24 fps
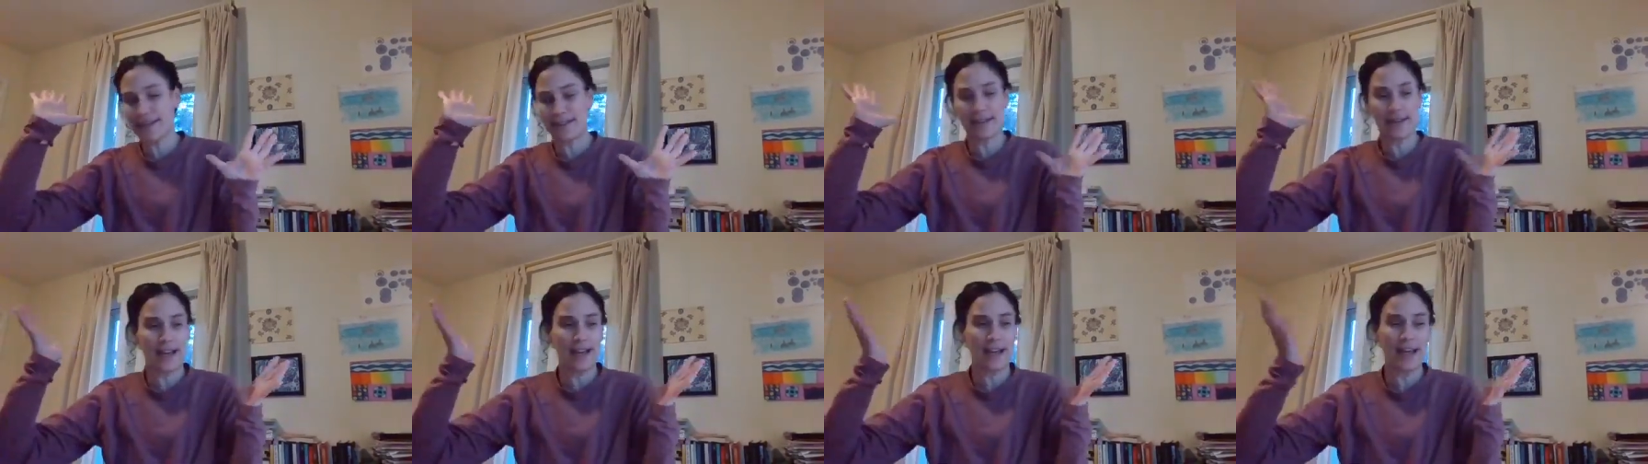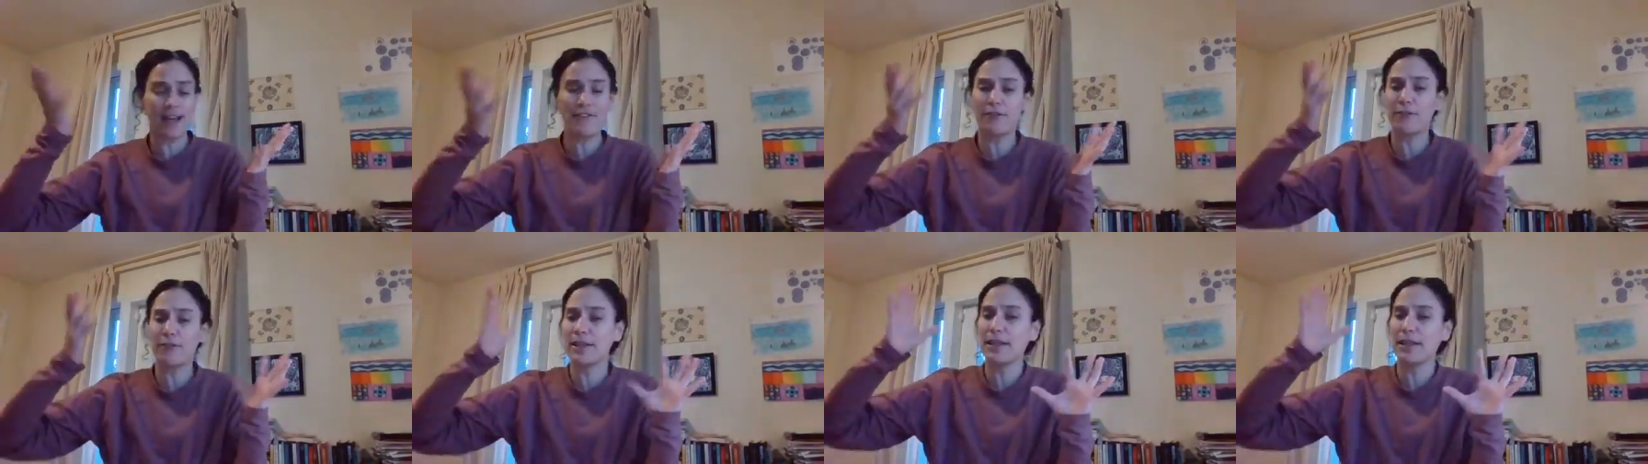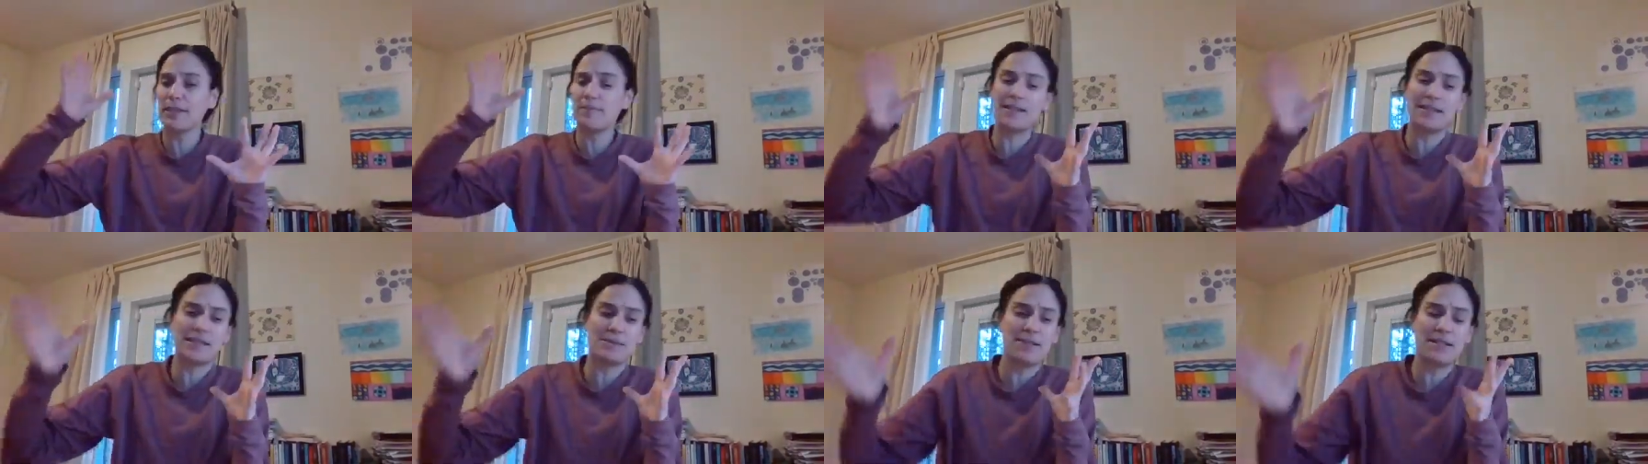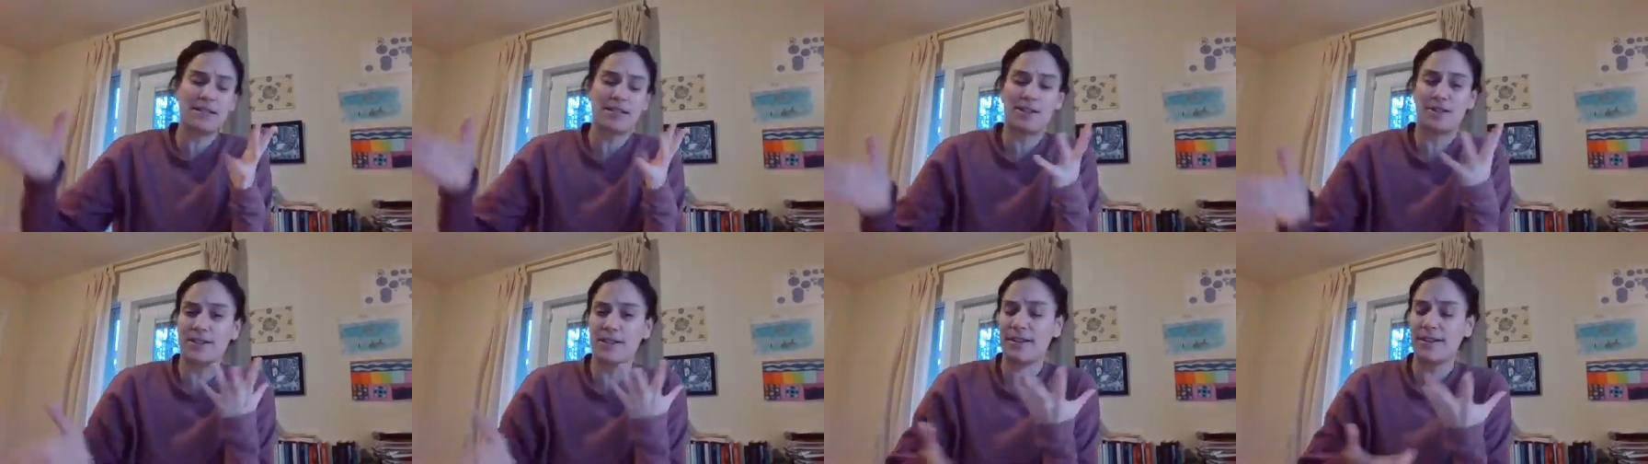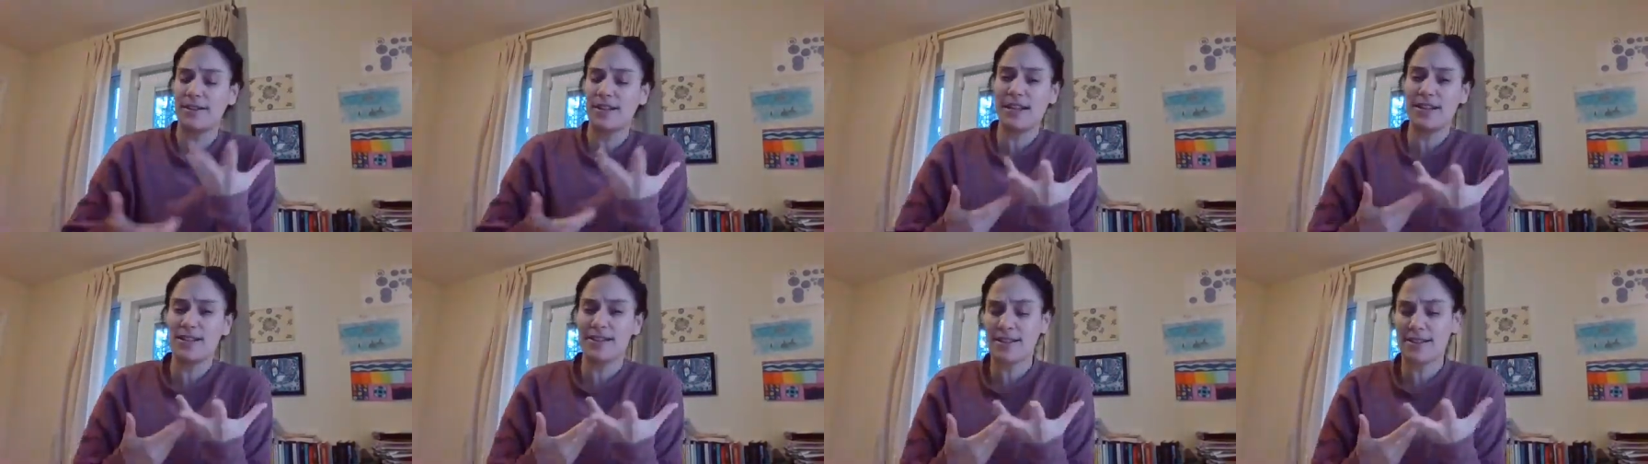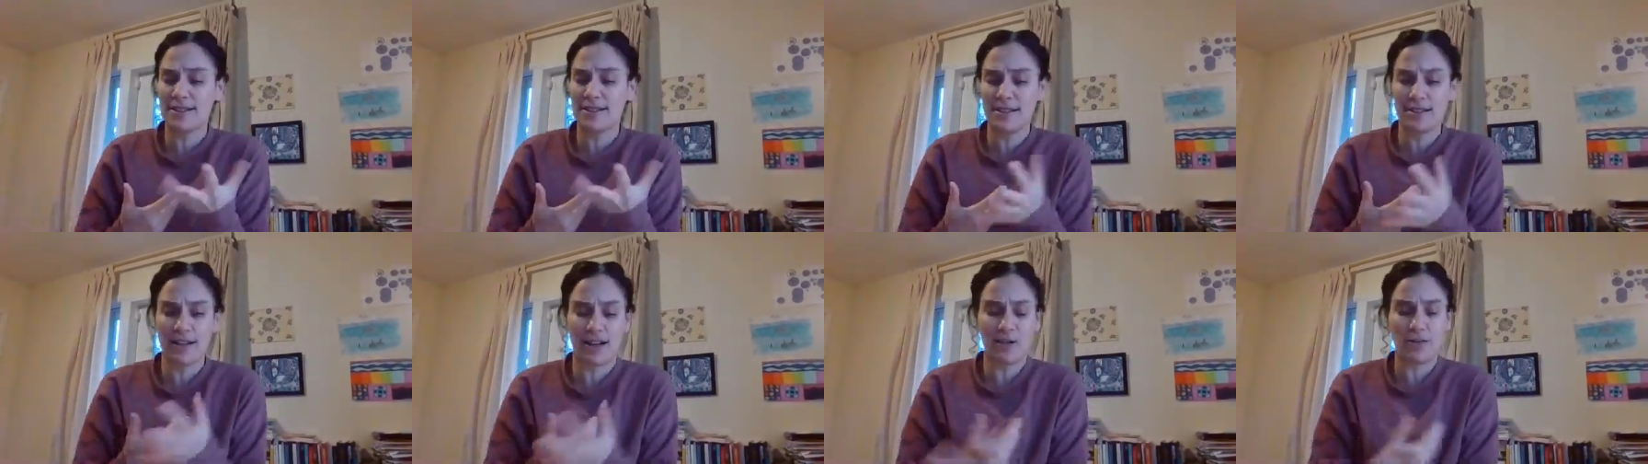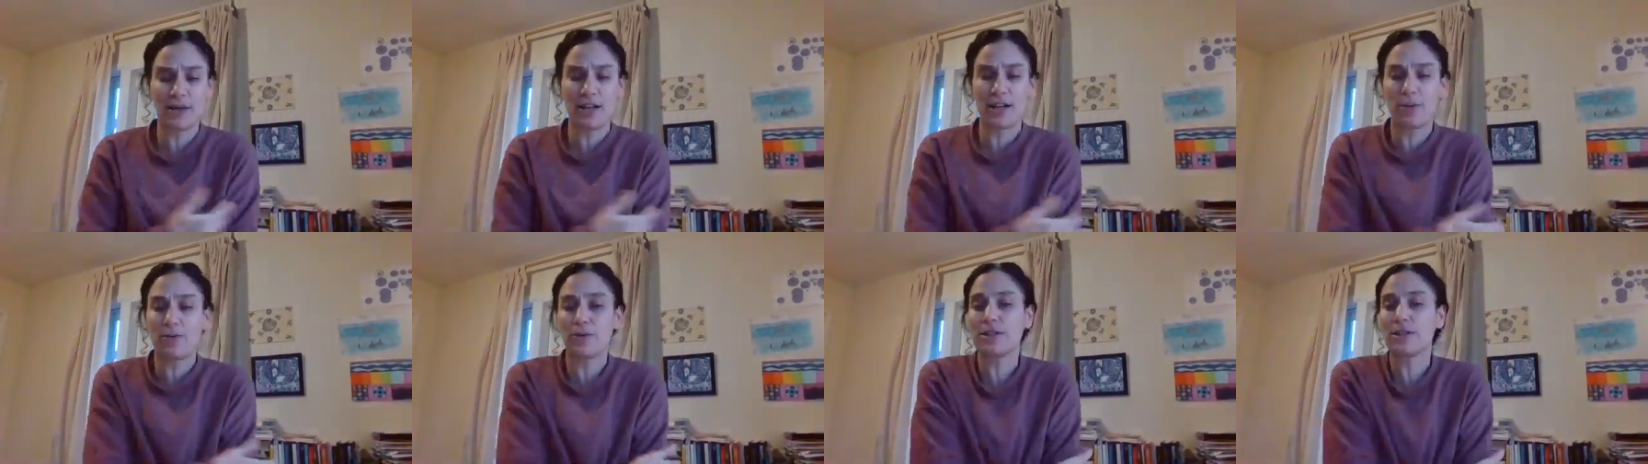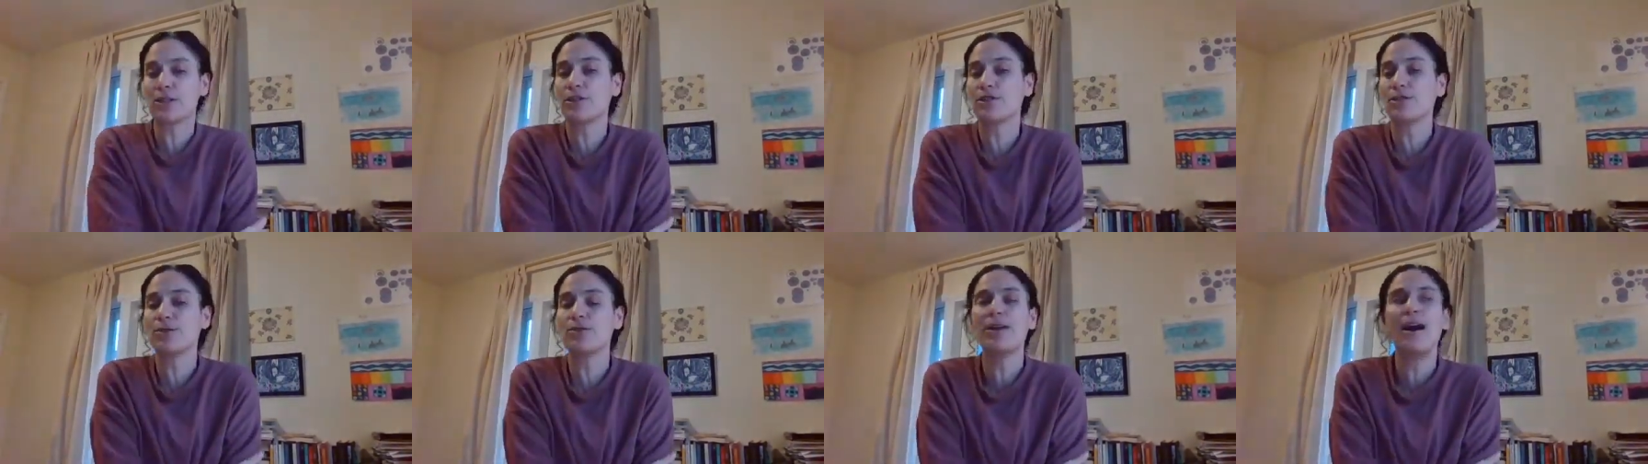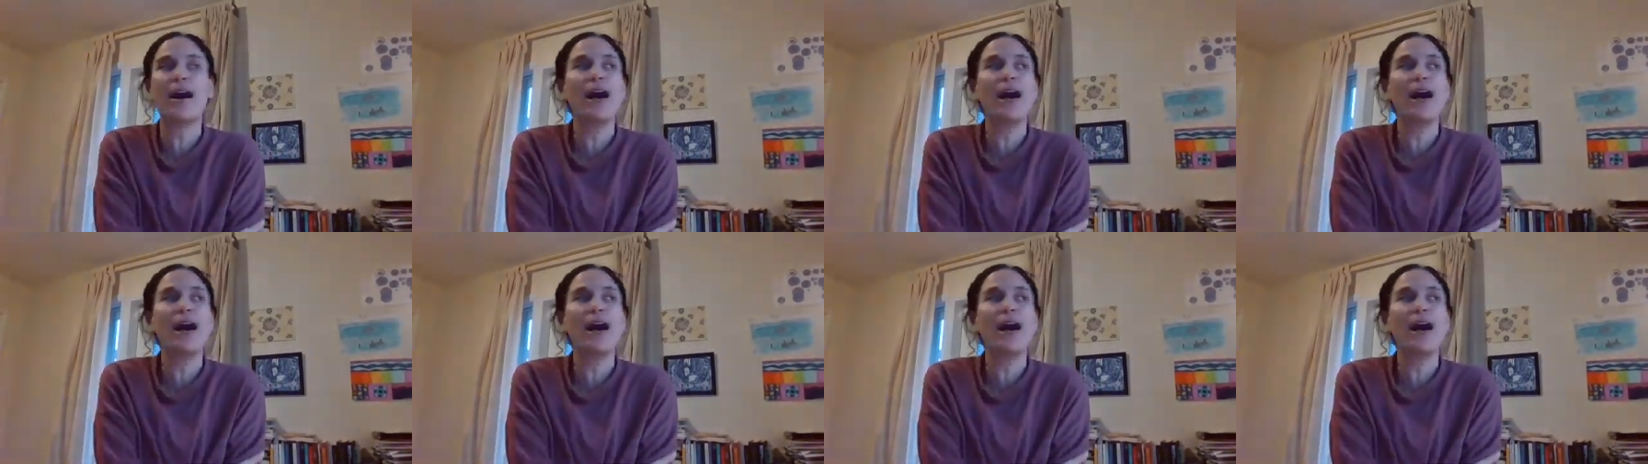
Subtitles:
I have a really busy semester and that's not what I wanted to do.